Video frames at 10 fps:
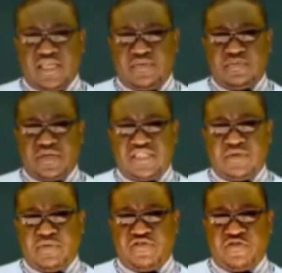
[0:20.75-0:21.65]
the
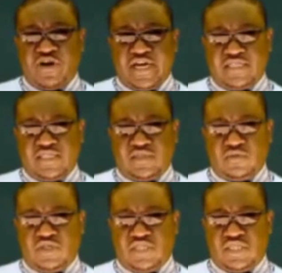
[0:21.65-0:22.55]
principal
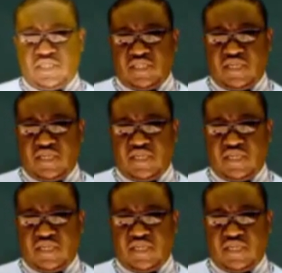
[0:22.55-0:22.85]
focus, which is